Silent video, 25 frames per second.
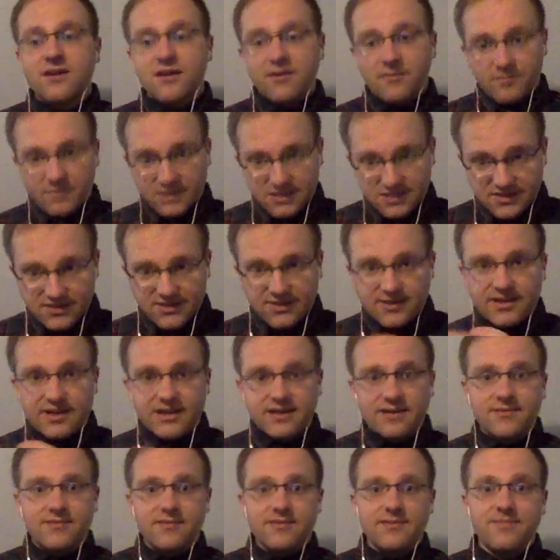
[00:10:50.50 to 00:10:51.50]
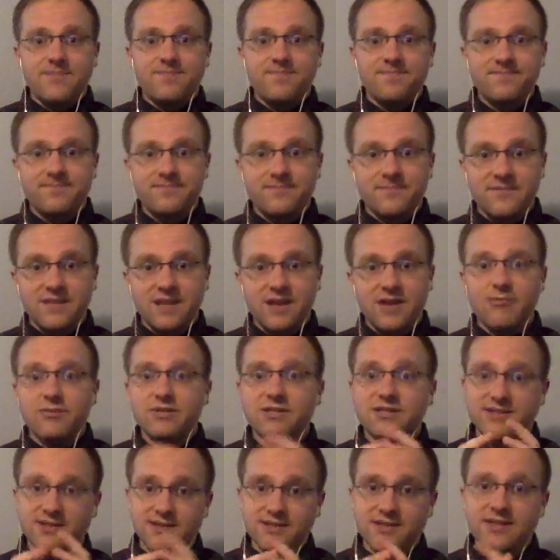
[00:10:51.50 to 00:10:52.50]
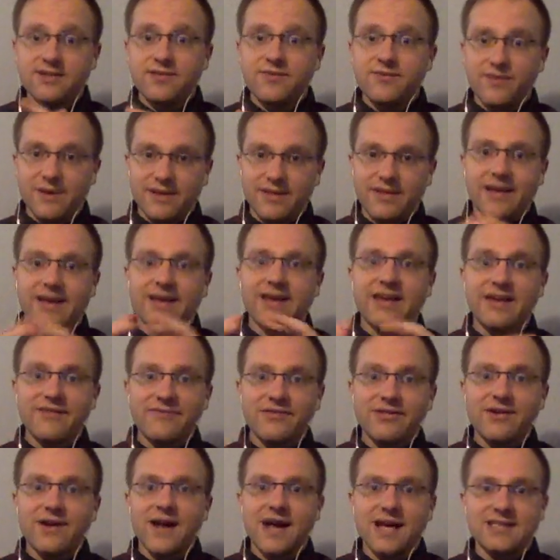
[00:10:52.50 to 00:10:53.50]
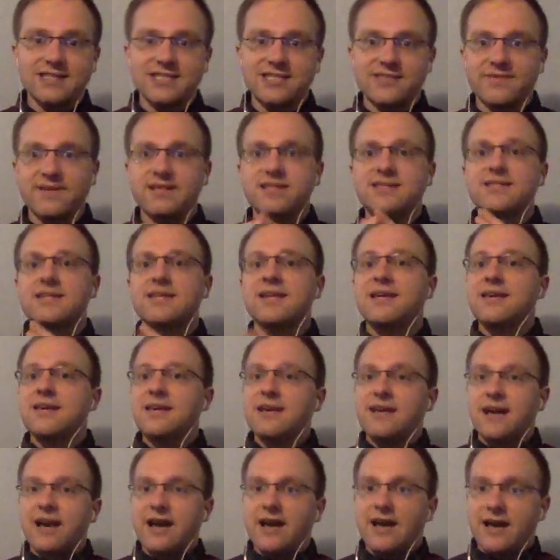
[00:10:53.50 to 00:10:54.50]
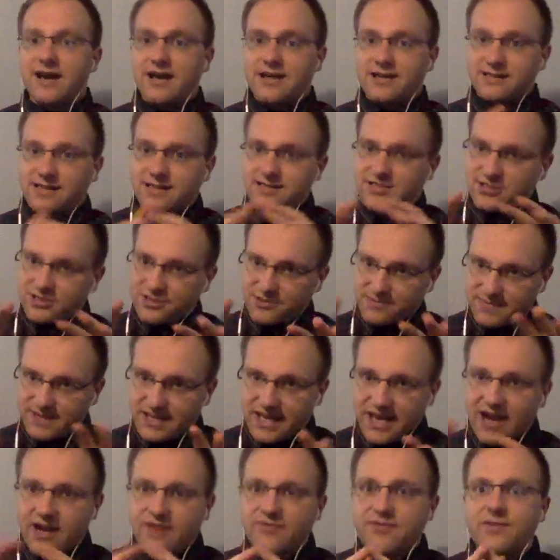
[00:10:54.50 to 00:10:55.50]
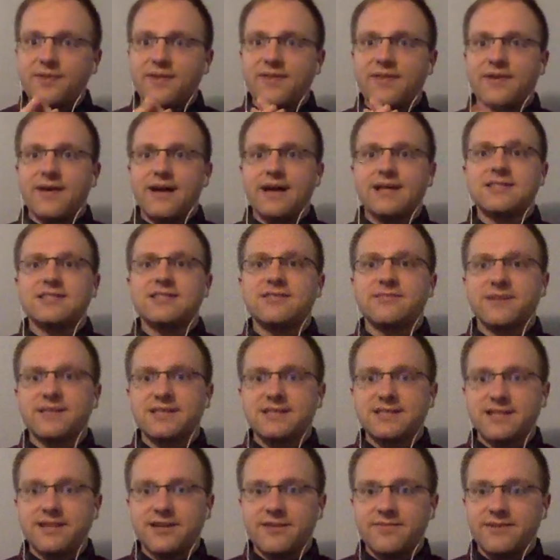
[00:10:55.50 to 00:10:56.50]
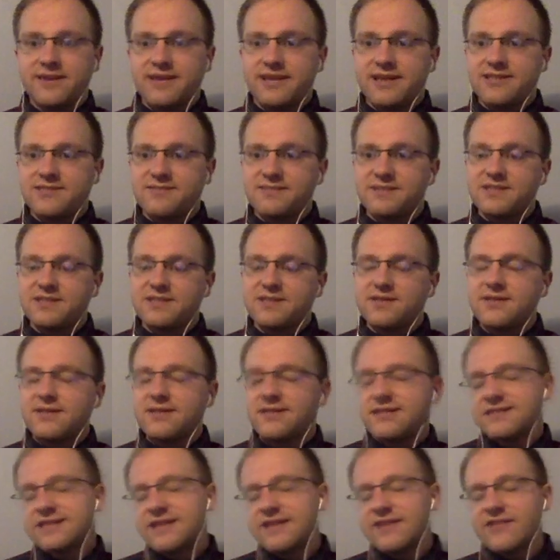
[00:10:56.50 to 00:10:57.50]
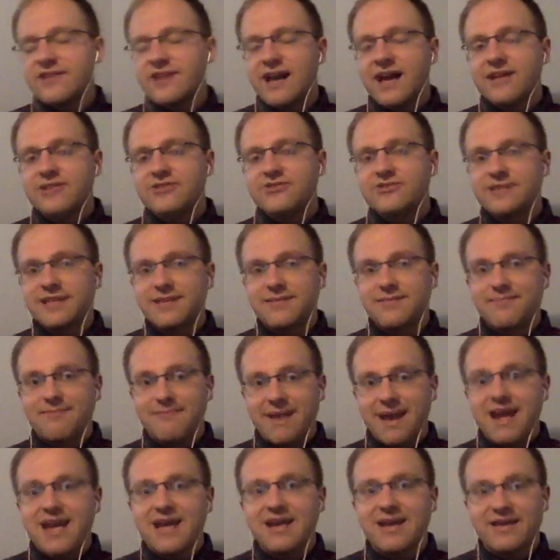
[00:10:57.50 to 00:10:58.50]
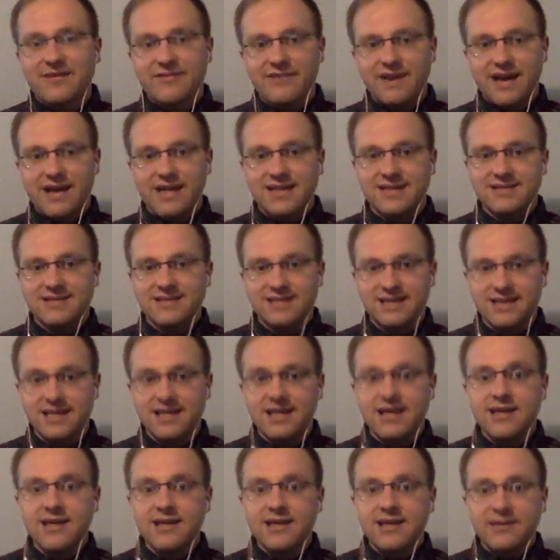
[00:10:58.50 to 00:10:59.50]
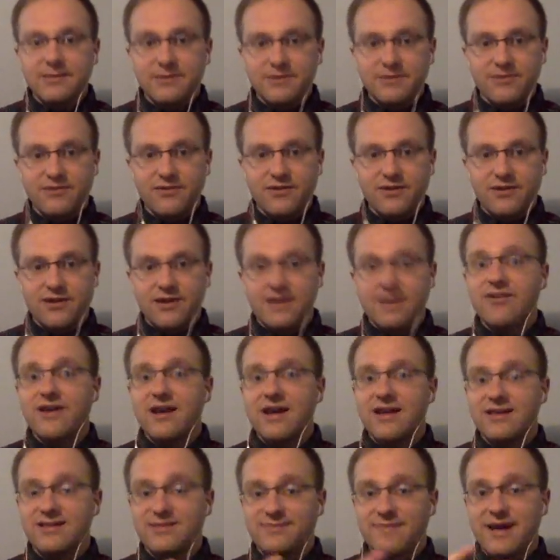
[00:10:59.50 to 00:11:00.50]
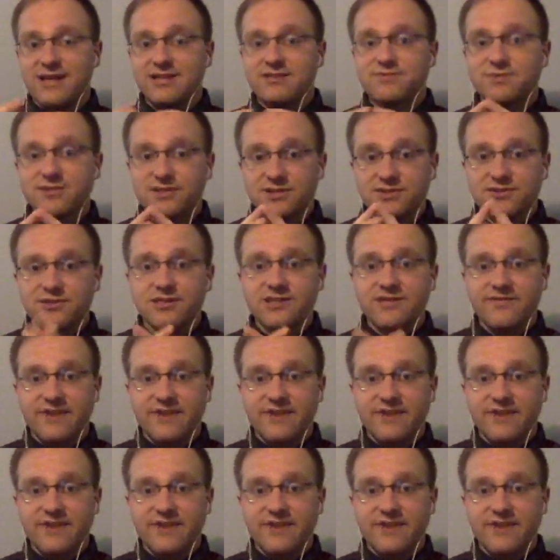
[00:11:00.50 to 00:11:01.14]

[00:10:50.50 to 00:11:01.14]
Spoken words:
Moderna. Now, Moderna, when they give their estimates, let's just be careful with our estimates here because Moderna has never actually made a vaccine before, never has mass-produced a